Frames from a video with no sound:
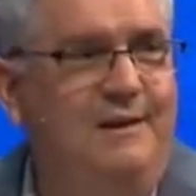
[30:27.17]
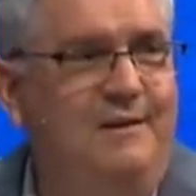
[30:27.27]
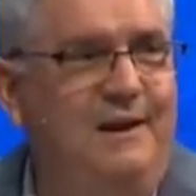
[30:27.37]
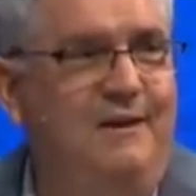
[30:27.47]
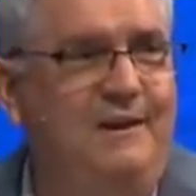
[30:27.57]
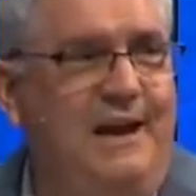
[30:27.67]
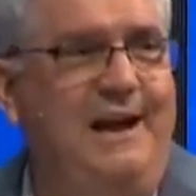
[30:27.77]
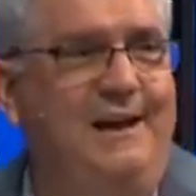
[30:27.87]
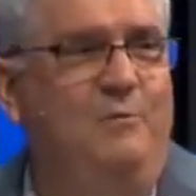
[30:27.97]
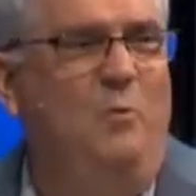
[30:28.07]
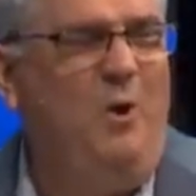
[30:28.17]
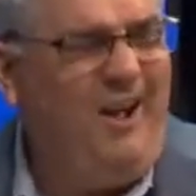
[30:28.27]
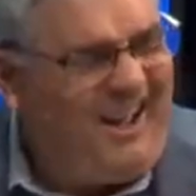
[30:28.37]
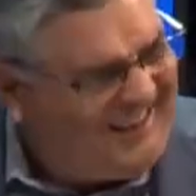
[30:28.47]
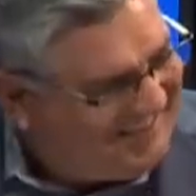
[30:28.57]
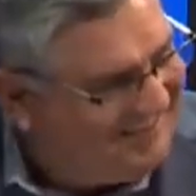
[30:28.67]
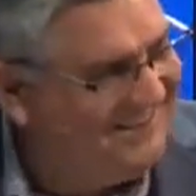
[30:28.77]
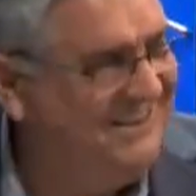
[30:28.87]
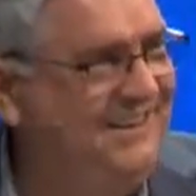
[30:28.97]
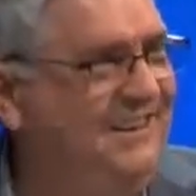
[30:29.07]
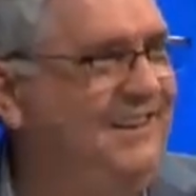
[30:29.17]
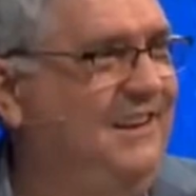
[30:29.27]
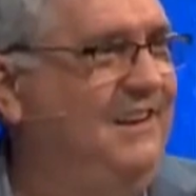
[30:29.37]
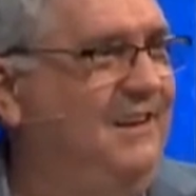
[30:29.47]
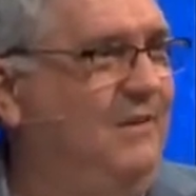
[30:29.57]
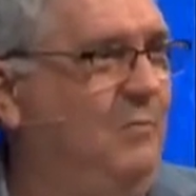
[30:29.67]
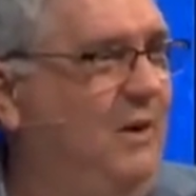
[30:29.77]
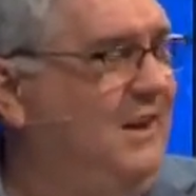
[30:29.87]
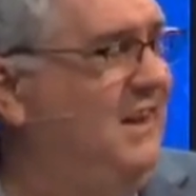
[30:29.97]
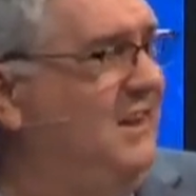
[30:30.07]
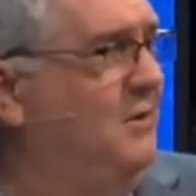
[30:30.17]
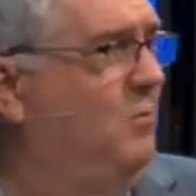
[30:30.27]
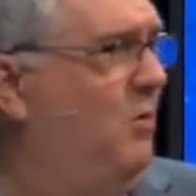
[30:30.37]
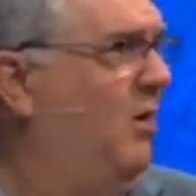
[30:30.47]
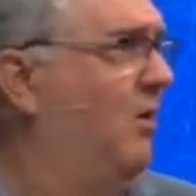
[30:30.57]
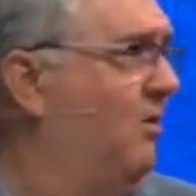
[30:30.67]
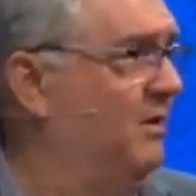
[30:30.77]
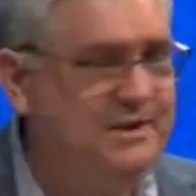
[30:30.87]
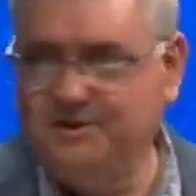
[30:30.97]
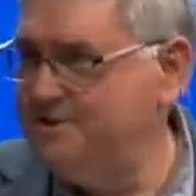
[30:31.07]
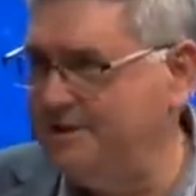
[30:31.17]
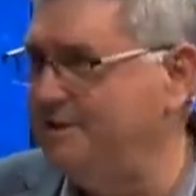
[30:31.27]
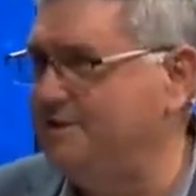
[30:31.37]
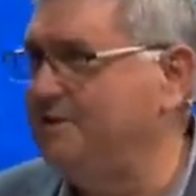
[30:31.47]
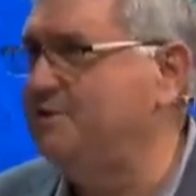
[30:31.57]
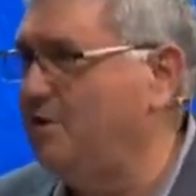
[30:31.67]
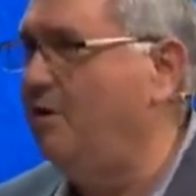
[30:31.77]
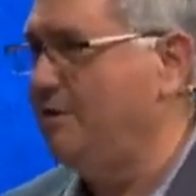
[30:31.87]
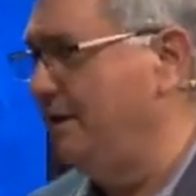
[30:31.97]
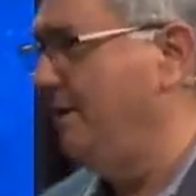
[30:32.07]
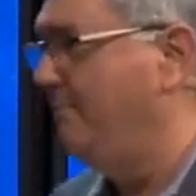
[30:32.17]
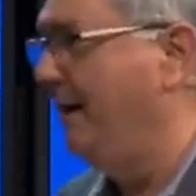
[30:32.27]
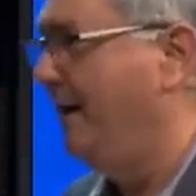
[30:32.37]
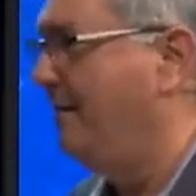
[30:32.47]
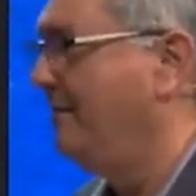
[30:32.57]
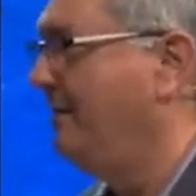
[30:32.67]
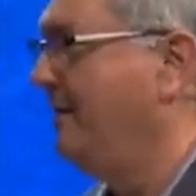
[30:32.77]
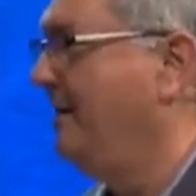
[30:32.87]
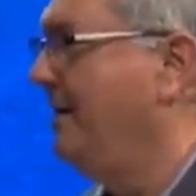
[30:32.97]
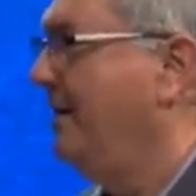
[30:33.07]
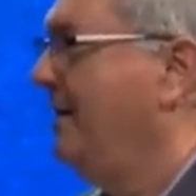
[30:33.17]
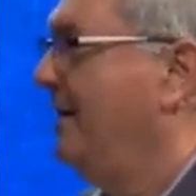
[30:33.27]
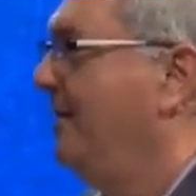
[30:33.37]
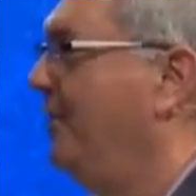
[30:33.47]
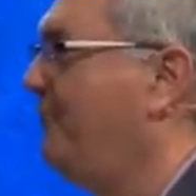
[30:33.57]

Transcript: Now again, what? What in the world is Jesus talking about? The